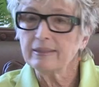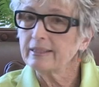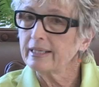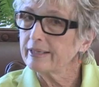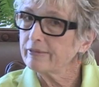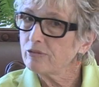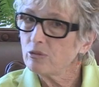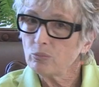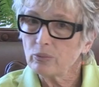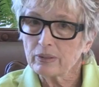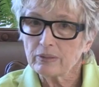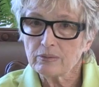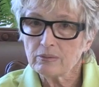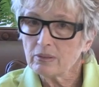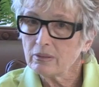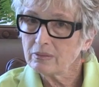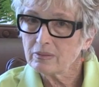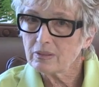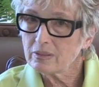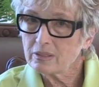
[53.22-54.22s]
and
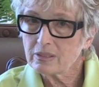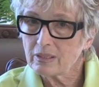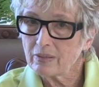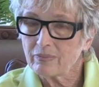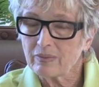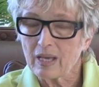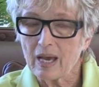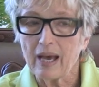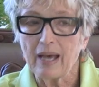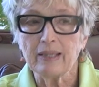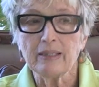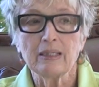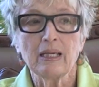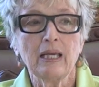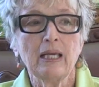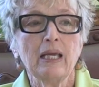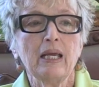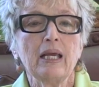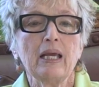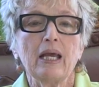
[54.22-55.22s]
everyone did that.
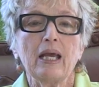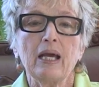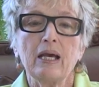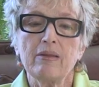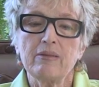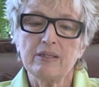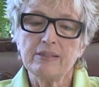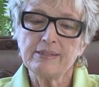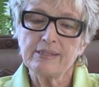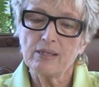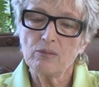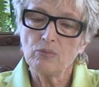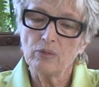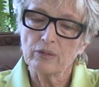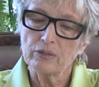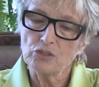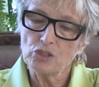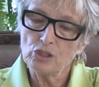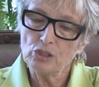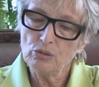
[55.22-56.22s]
They said
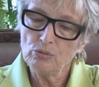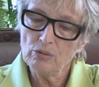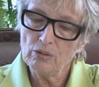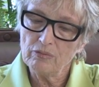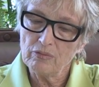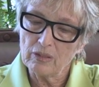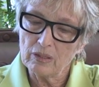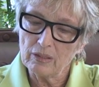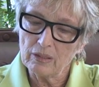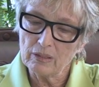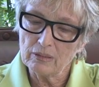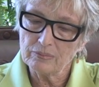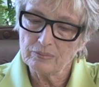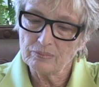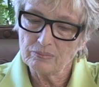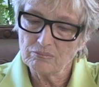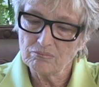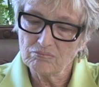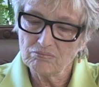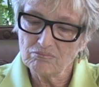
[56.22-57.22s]
where two of the
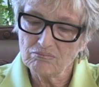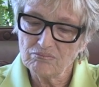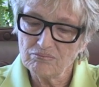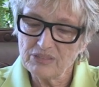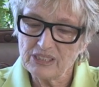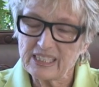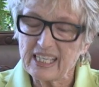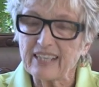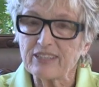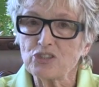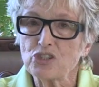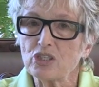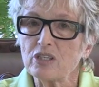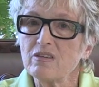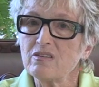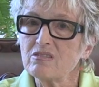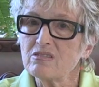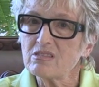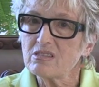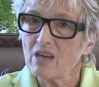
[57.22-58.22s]

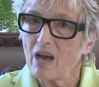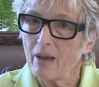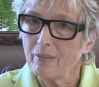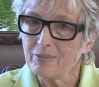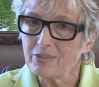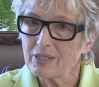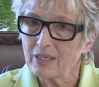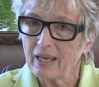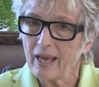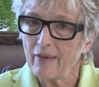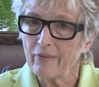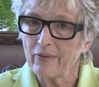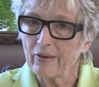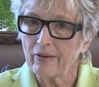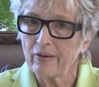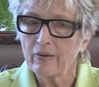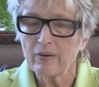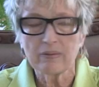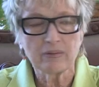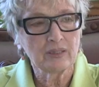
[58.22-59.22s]
sections come
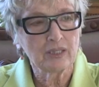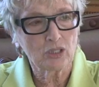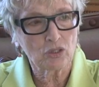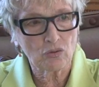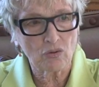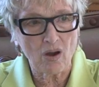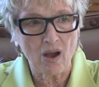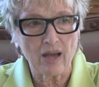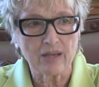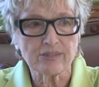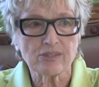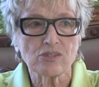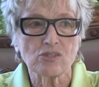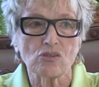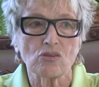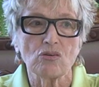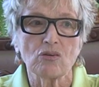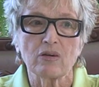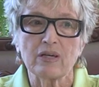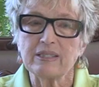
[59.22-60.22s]
together in a cross
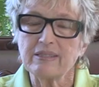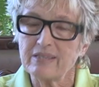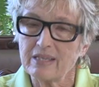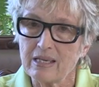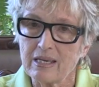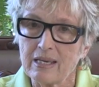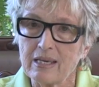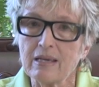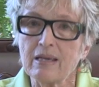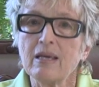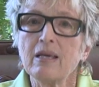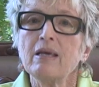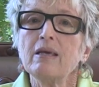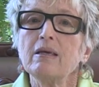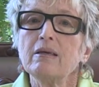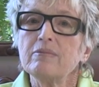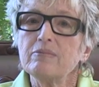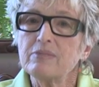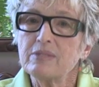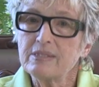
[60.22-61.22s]
or a T,
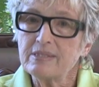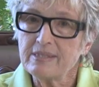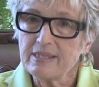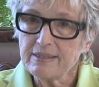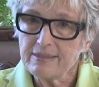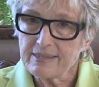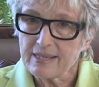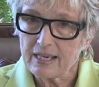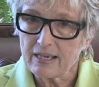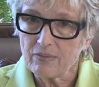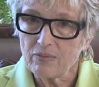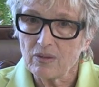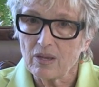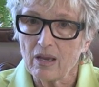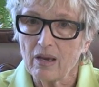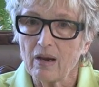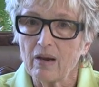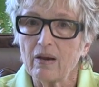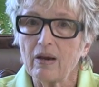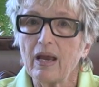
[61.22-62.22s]
sit down
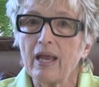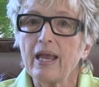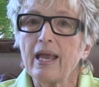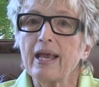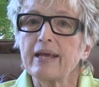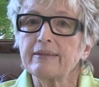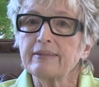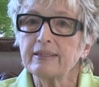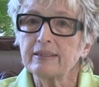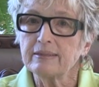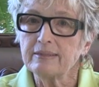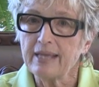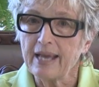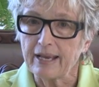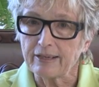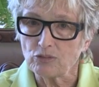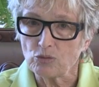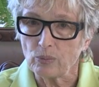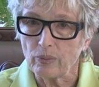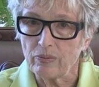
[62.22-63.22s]
there and
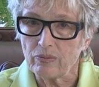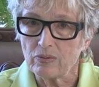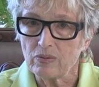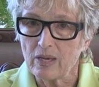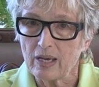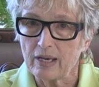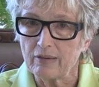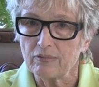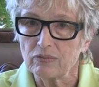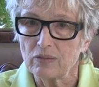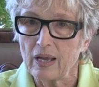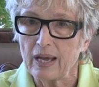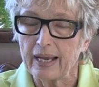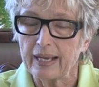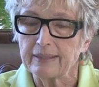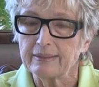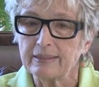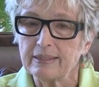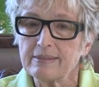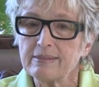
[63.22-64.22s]
connect with the net of
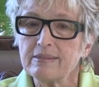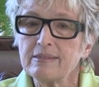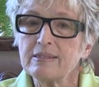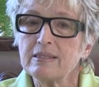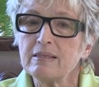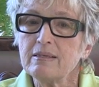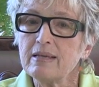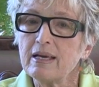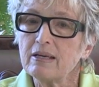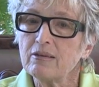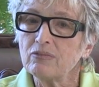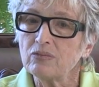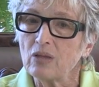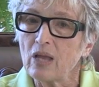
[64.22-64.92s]
light. This is the net of